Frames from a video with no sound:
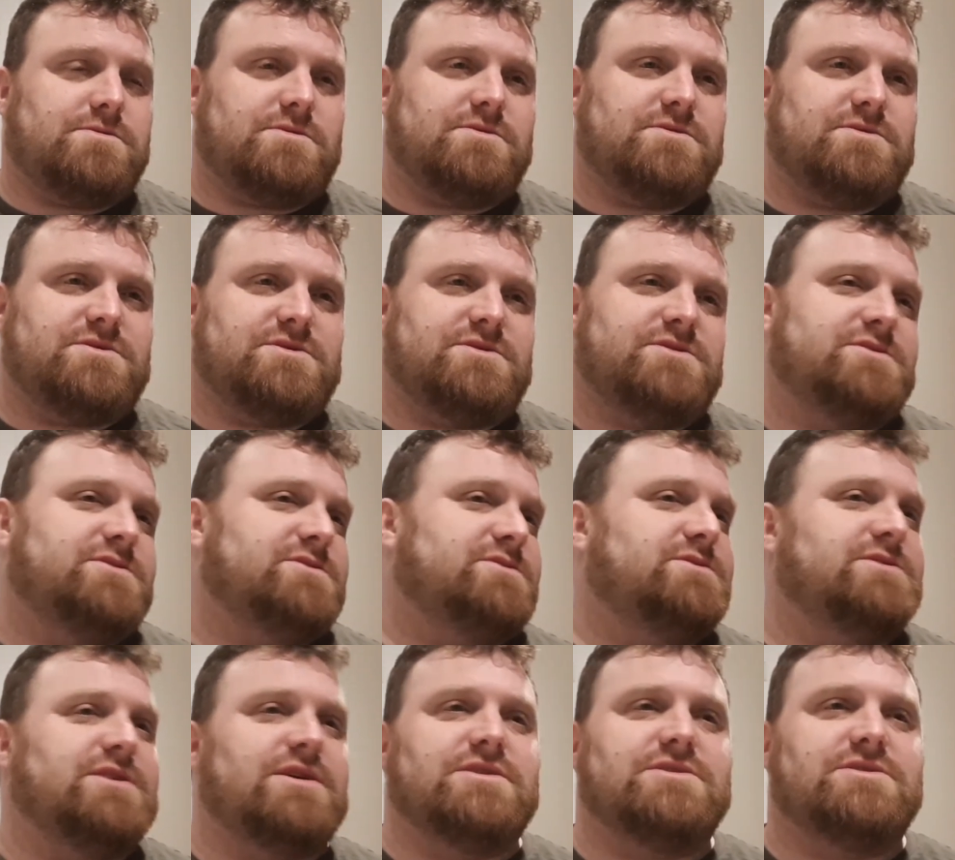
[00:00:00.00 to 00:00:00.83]

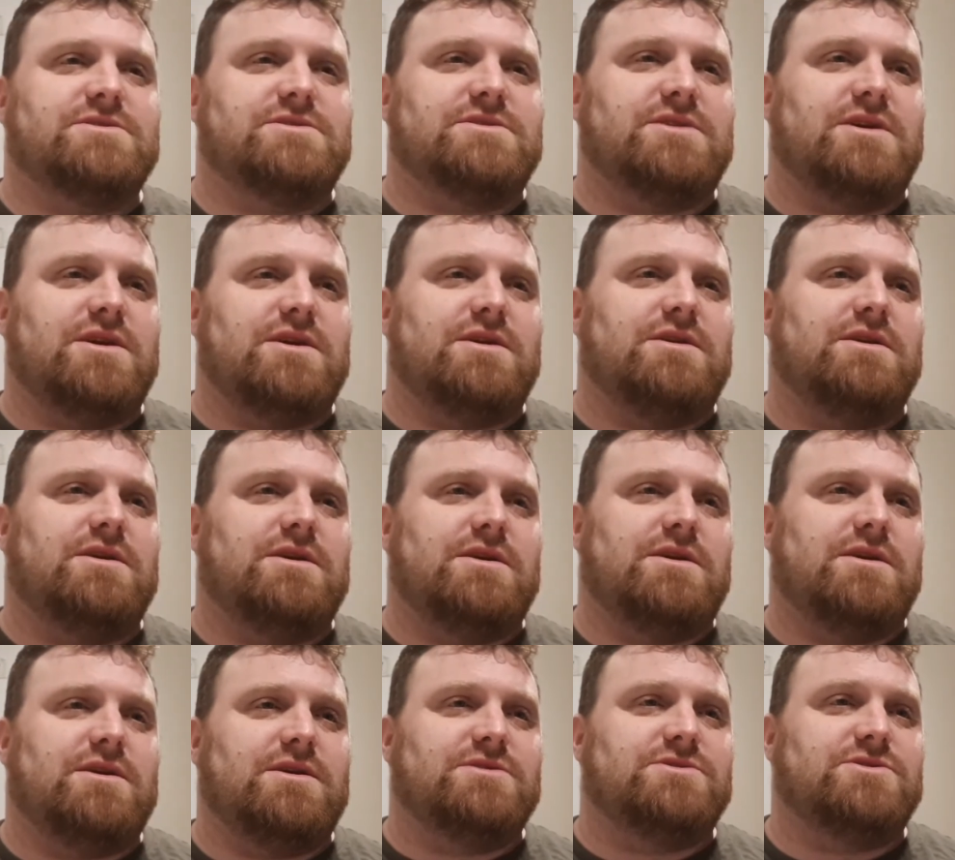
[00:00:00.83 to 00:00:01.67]
16
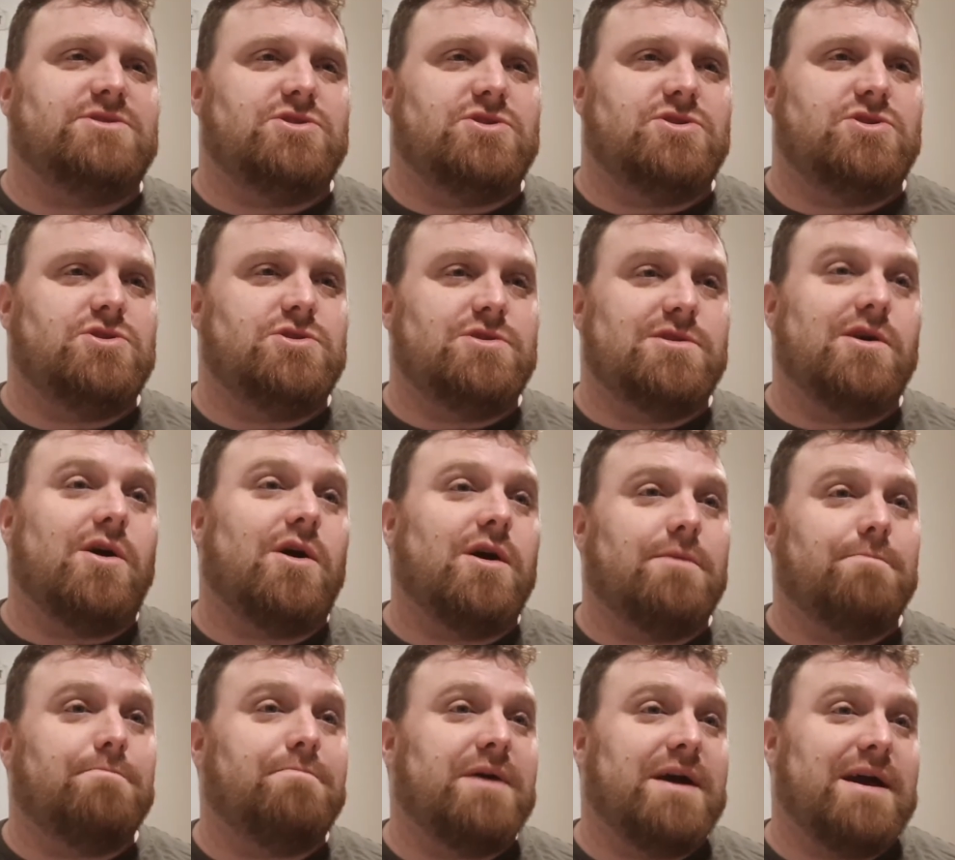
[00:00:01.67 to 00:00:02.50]
is
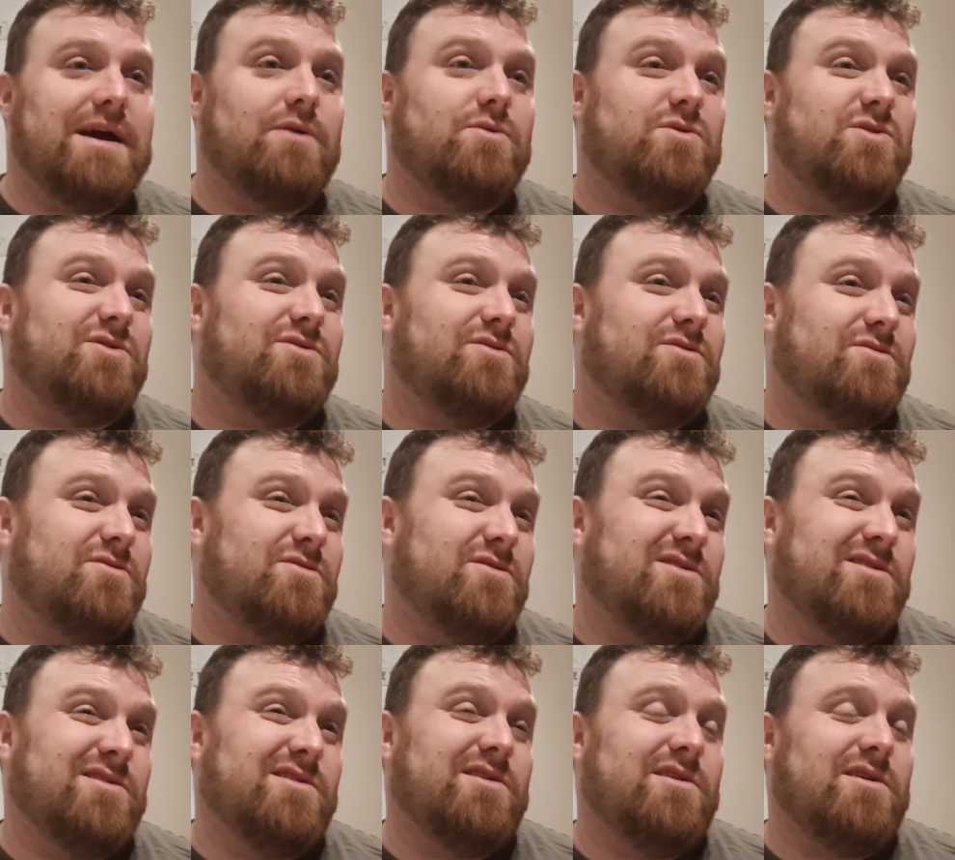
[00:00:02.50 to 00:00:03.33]
£9
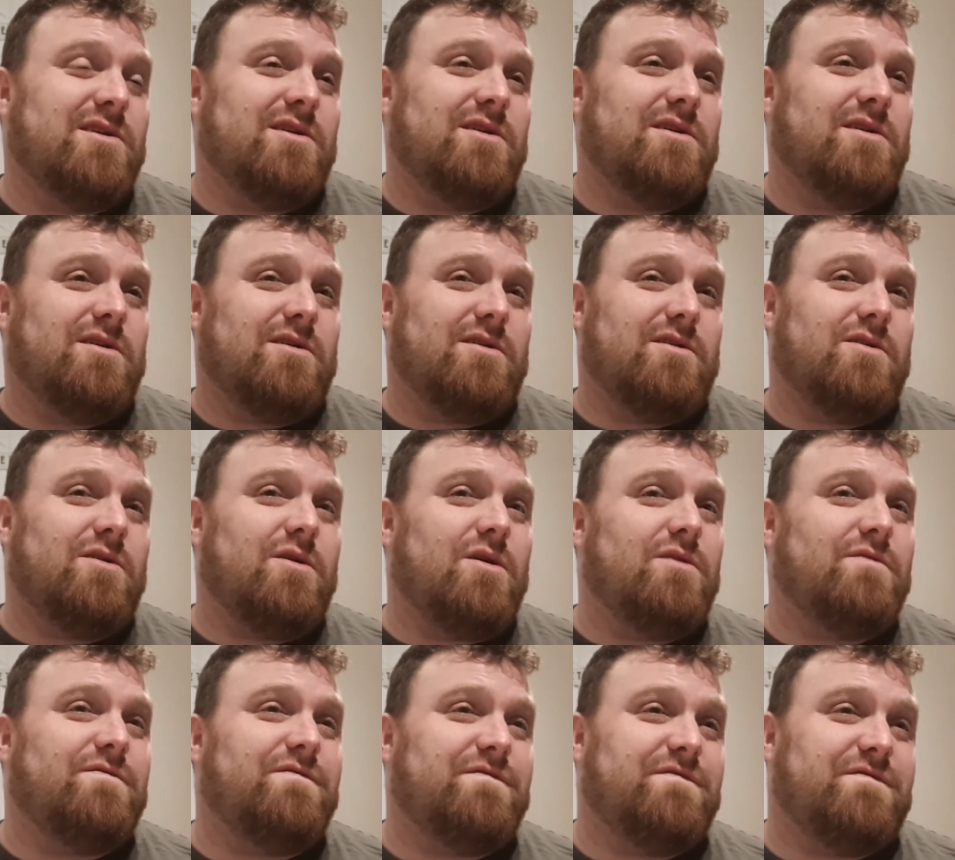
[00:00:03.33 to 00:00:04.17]

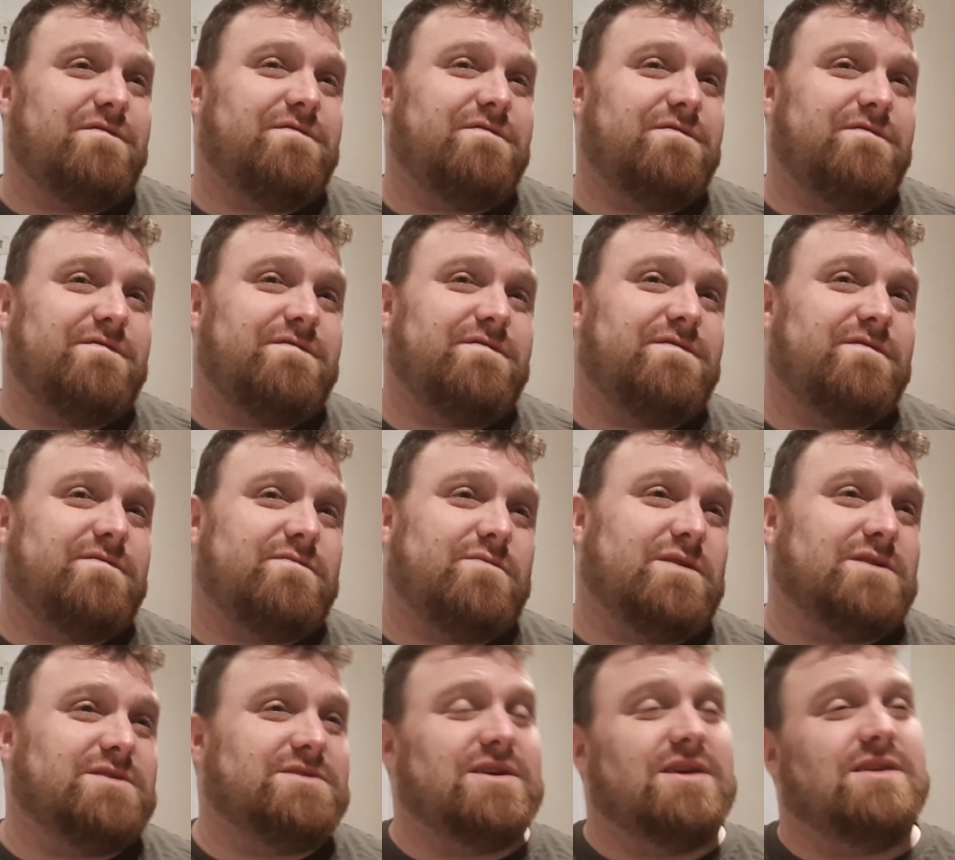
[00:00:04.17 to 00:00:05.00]
off.
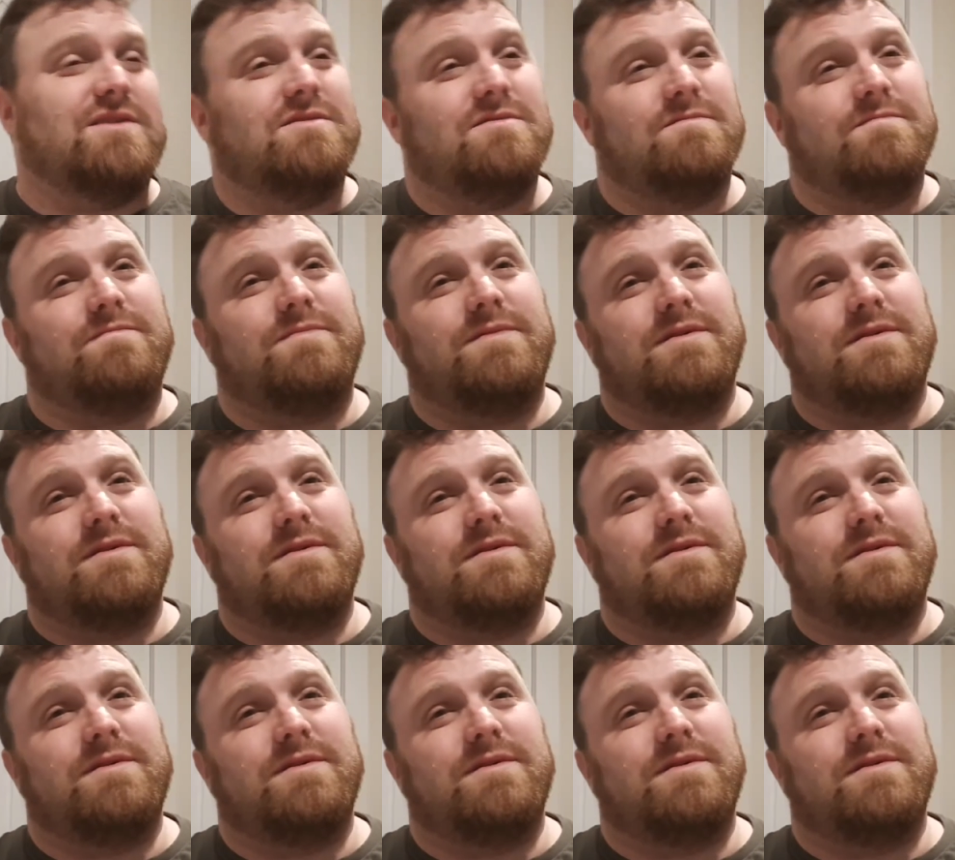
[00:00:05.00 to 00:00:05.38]
Well, I think,